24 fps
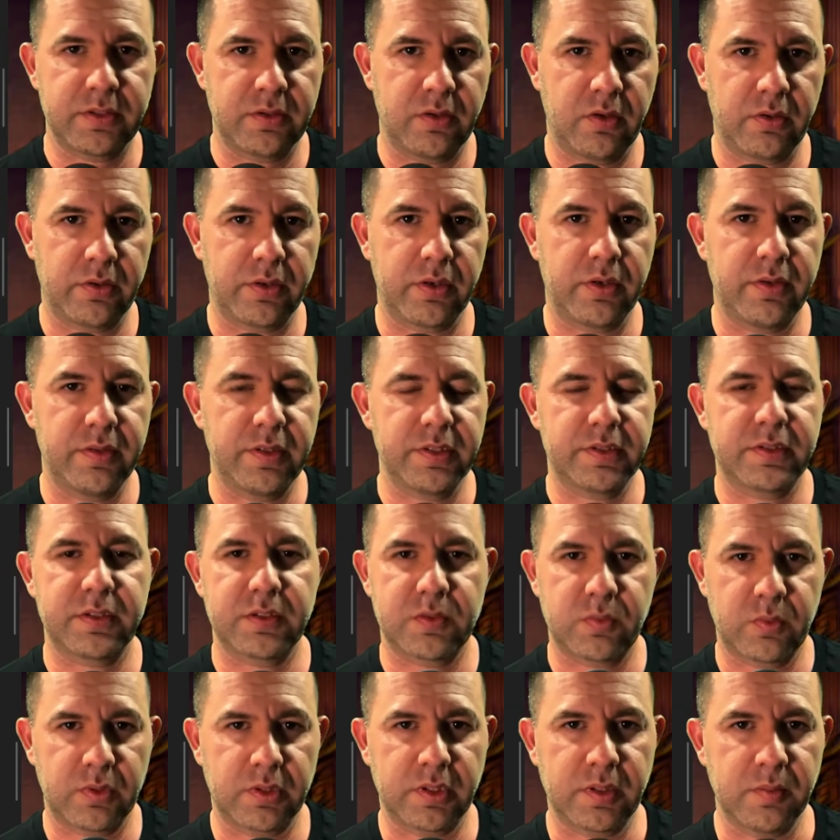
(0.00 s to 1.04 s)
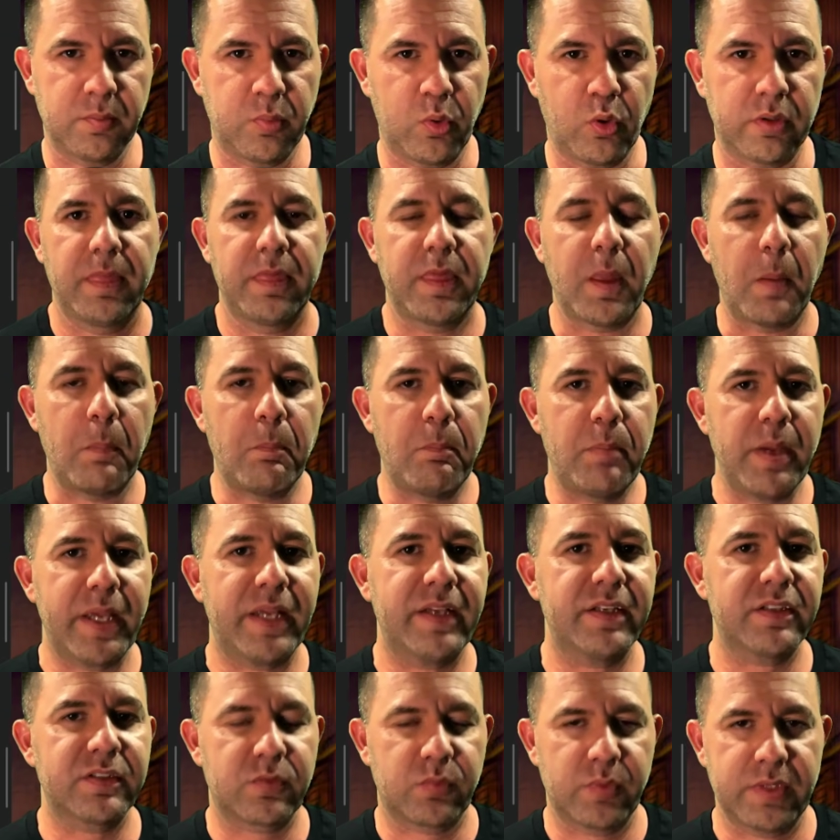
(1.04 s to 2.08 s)
earlier, and this is really important. The
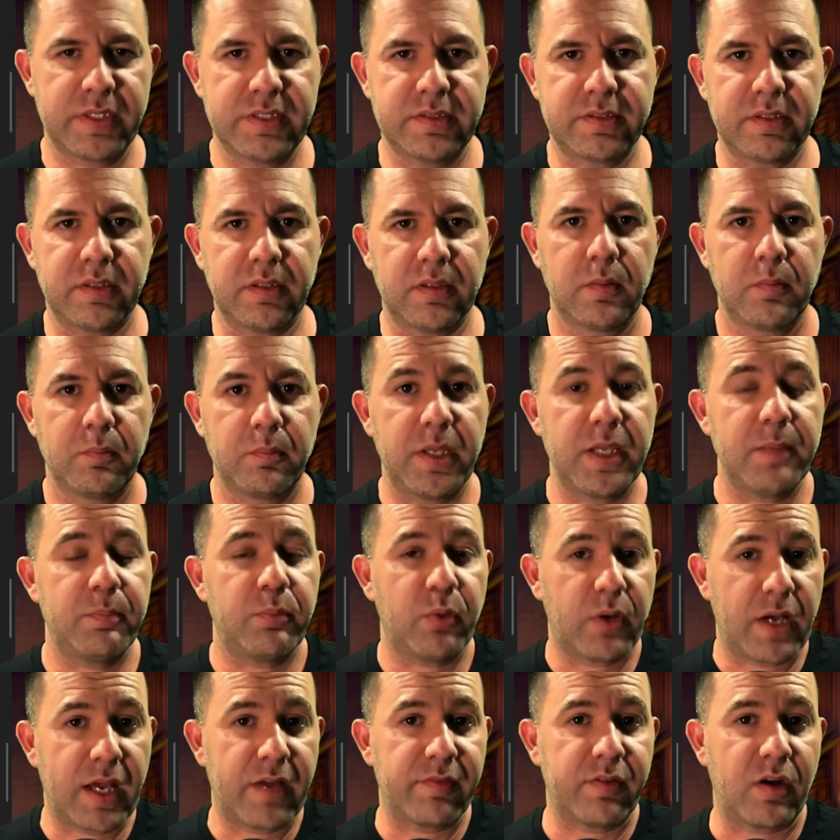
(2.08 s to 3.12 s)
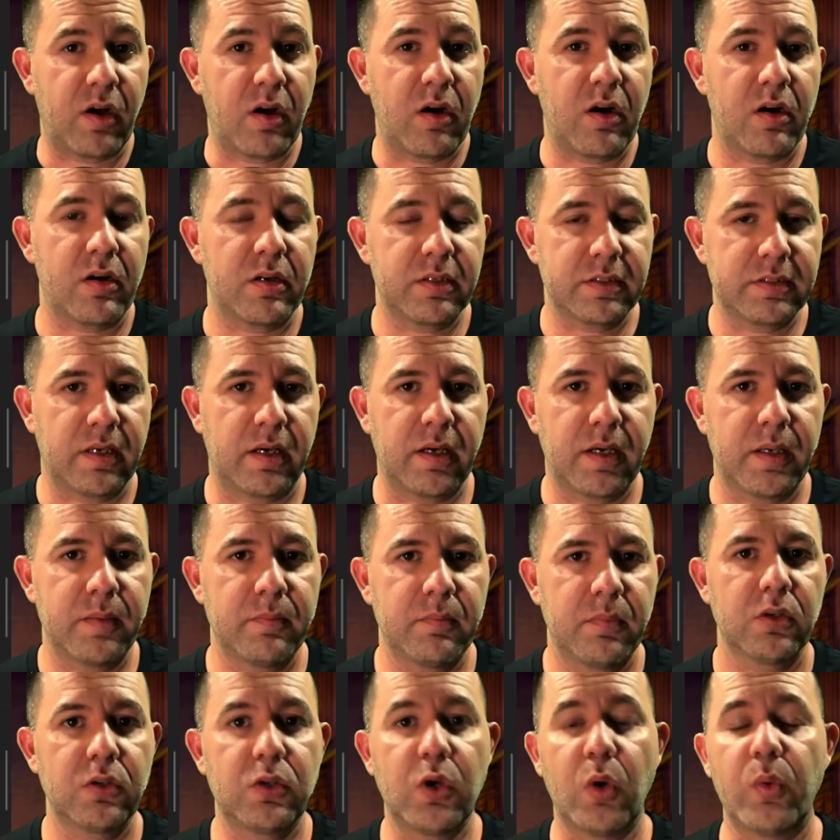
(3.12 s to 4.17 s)
biggest reason people have a hard time
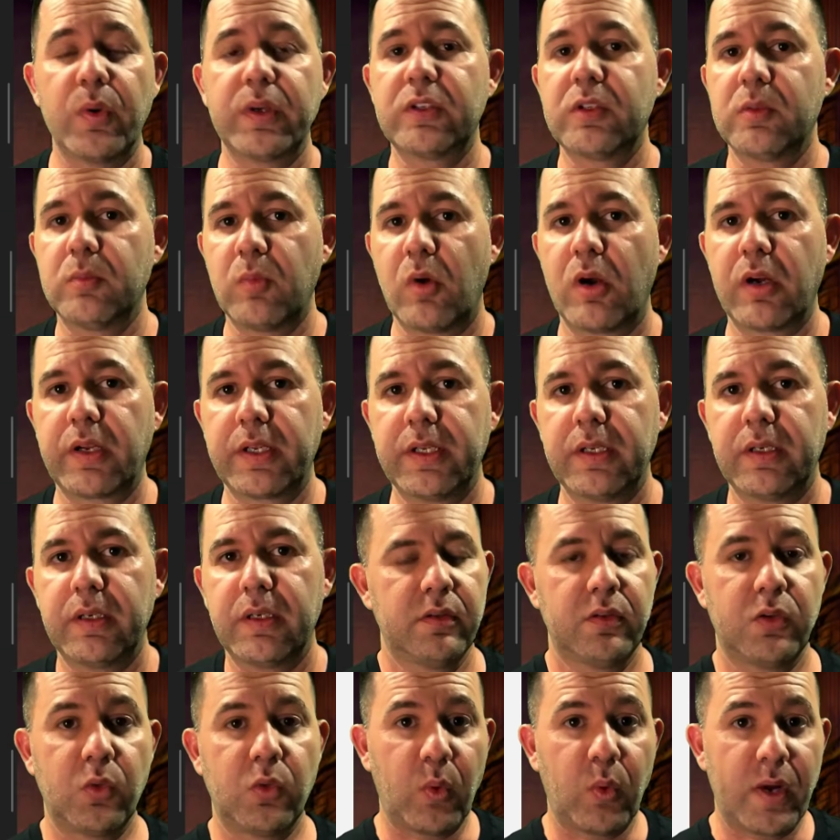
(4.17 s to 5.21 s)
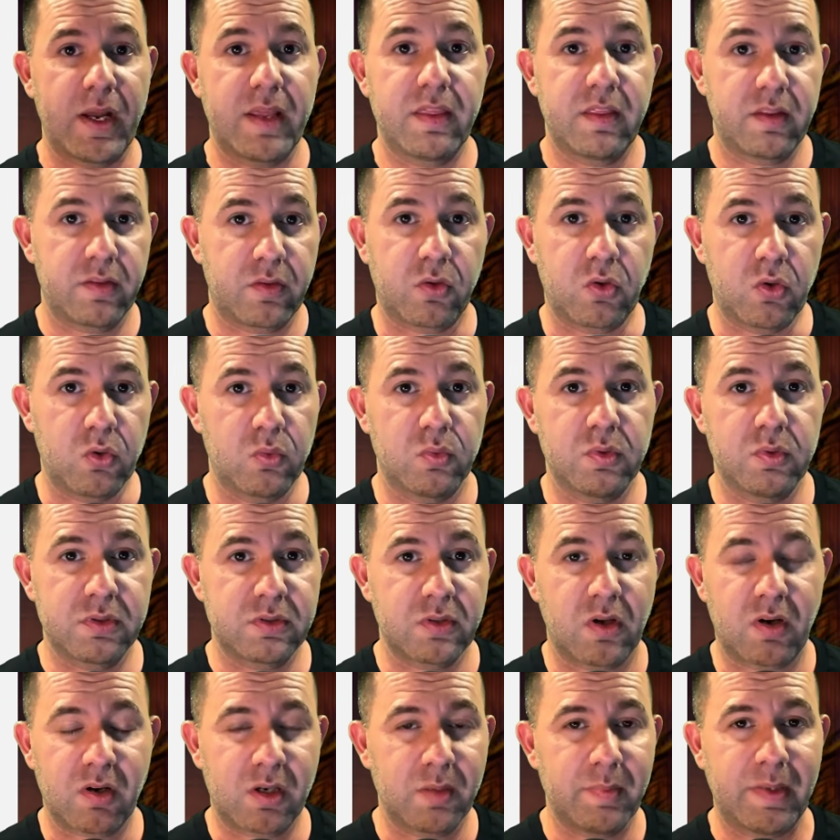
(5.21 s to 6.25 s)
going to market the that the gurus
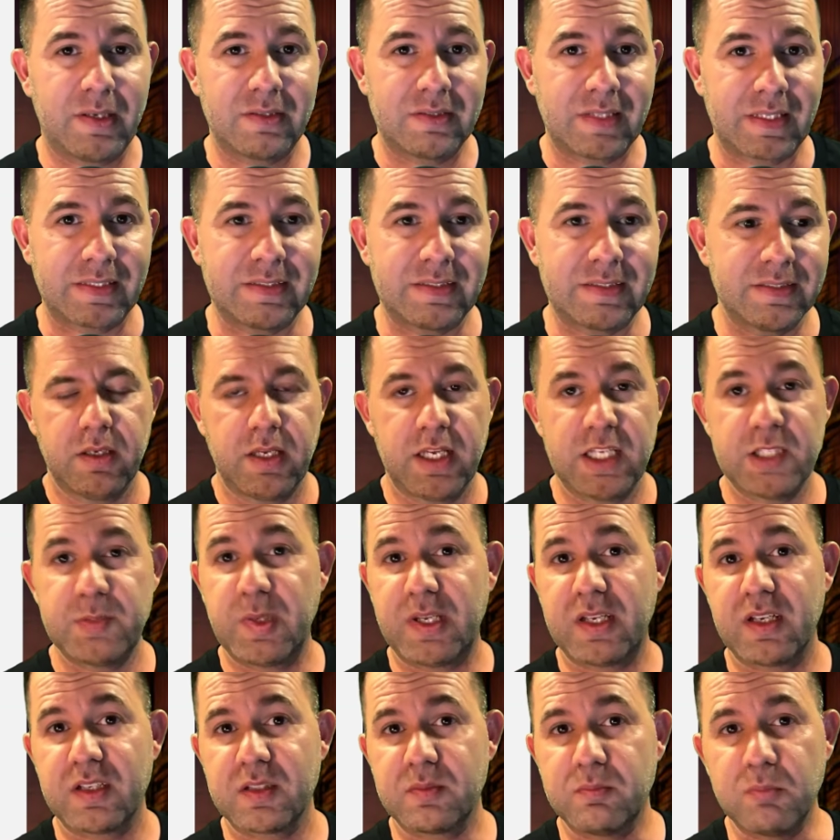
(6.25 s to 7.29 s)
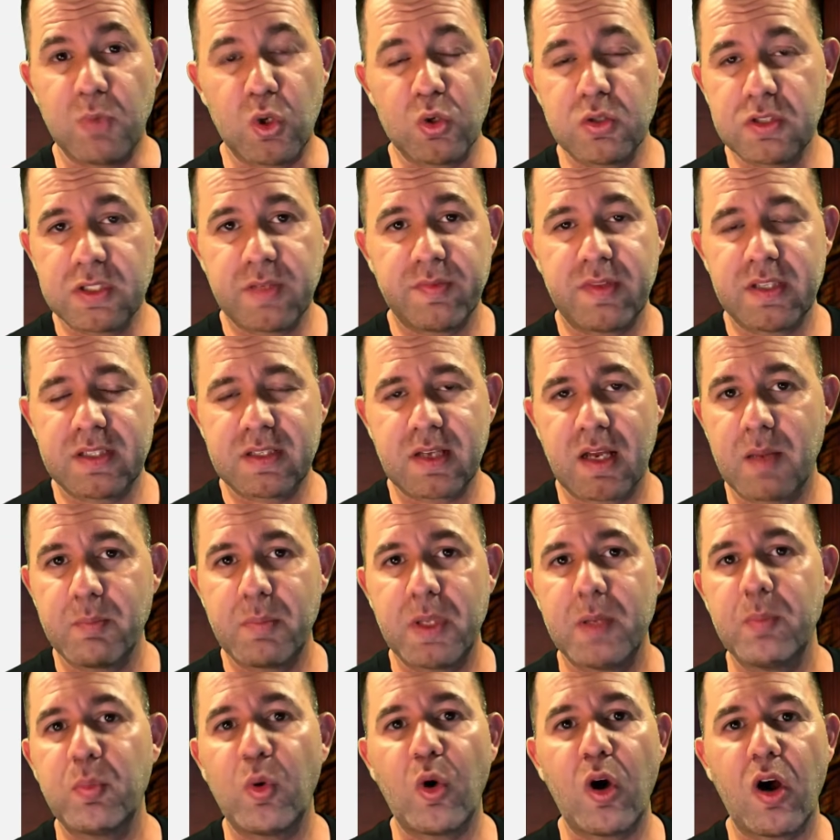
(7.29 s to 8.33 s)
talk about like this is because most of the time
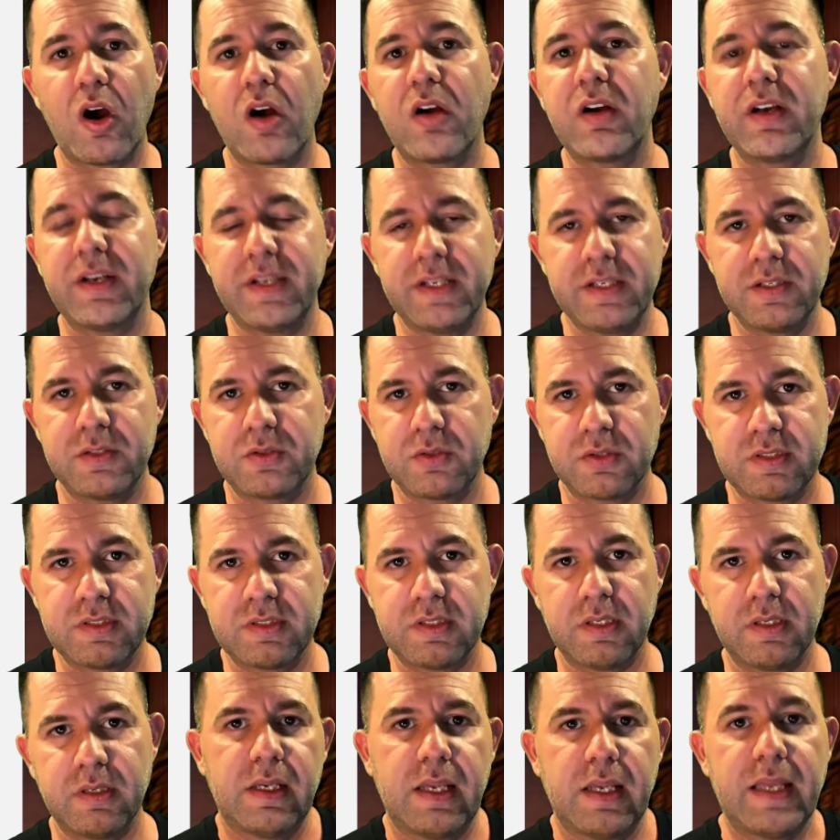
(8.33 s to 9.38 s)
people aren't interested.